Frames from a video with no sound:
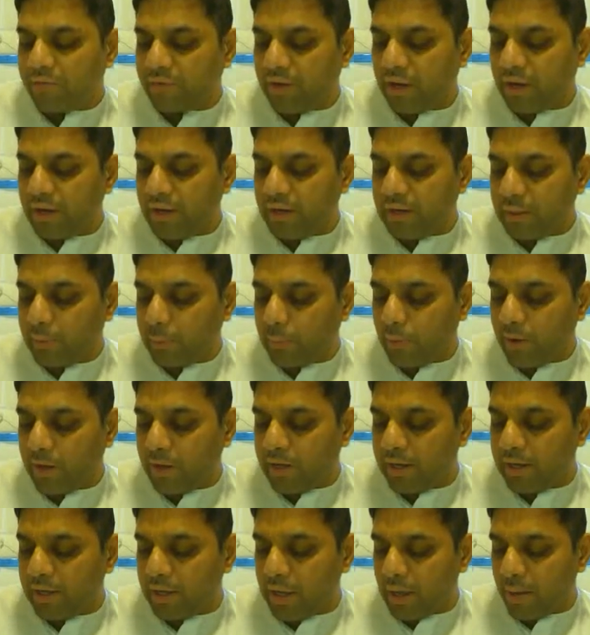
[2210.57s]
After
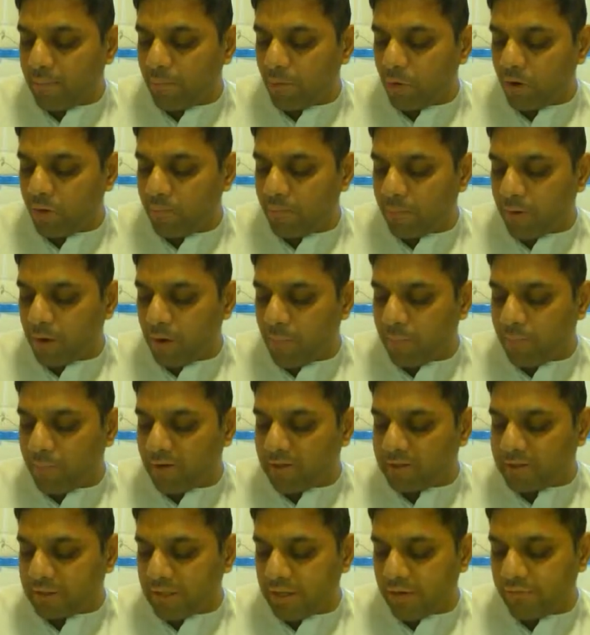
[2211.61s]
inquiring about
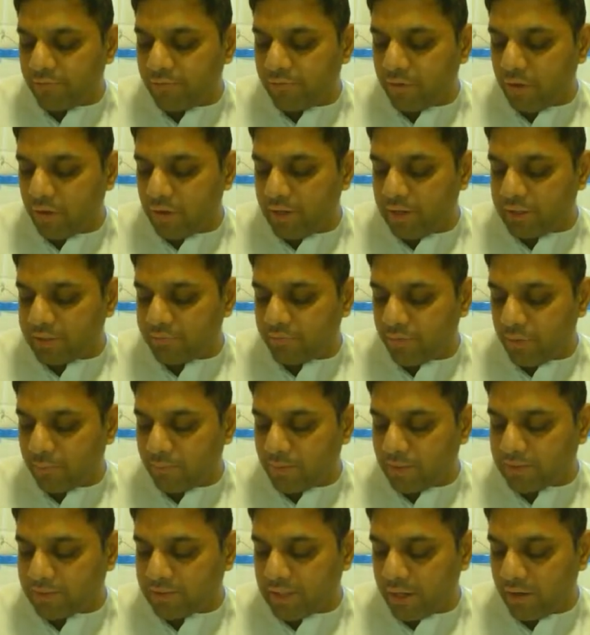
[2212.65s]
proper
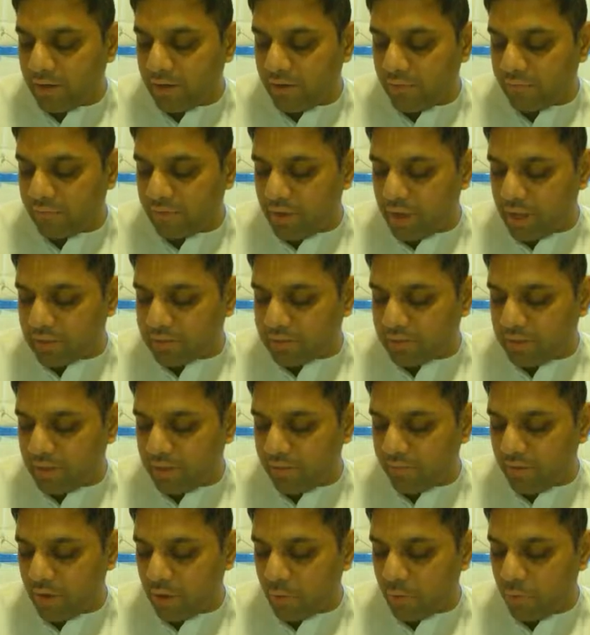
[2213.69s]
self-knowledge from the son of
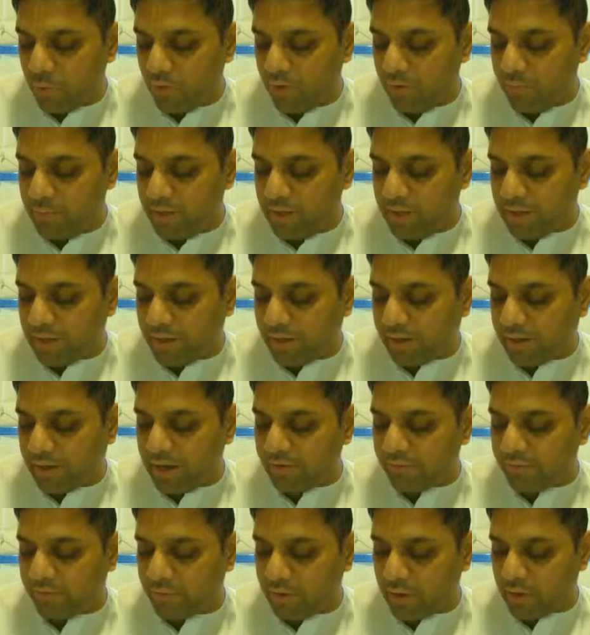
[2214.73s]
Vyasadeva, who will be a
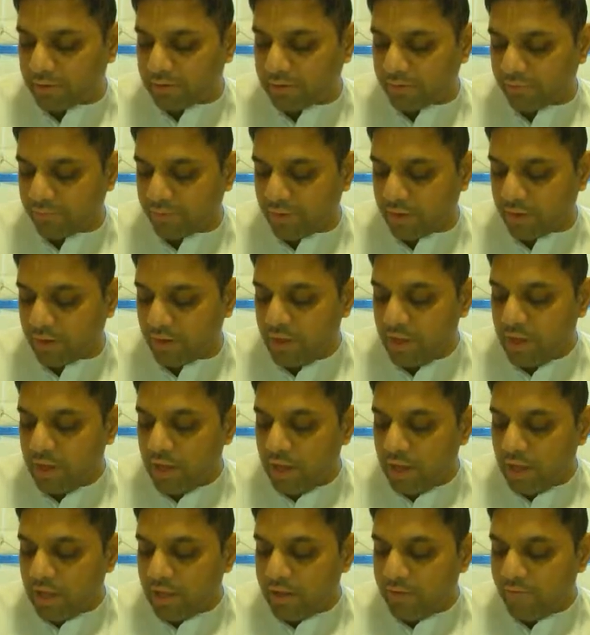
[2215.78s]
great
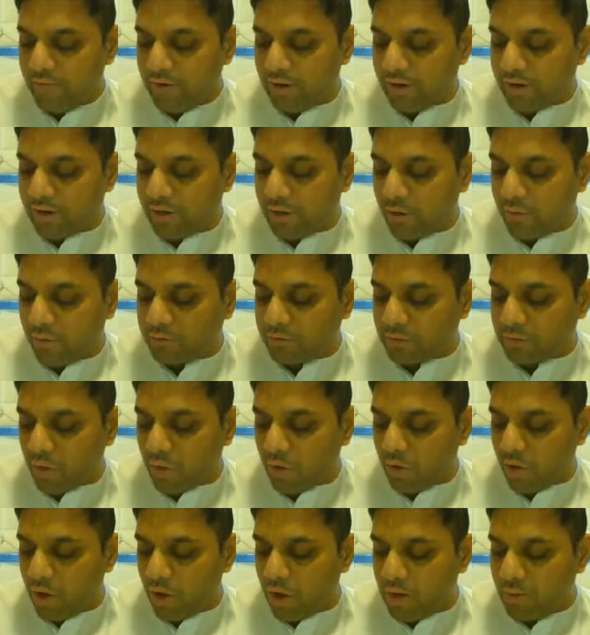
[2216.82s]
philosopher, he will
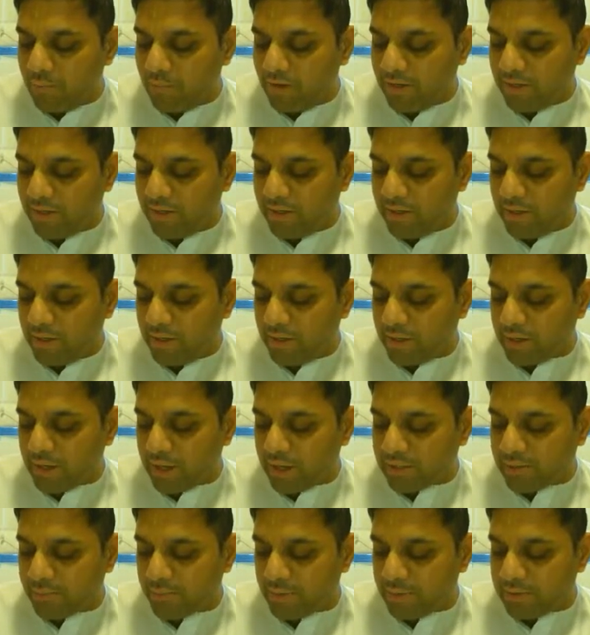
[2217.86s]
renounce all
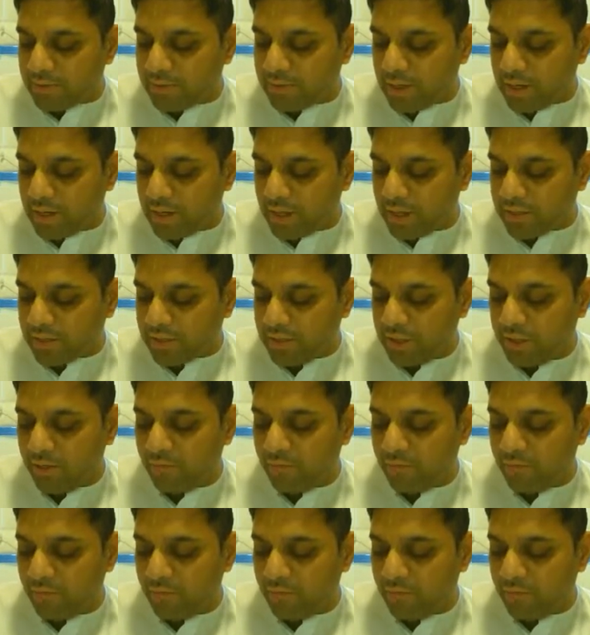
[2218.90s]
material attachments and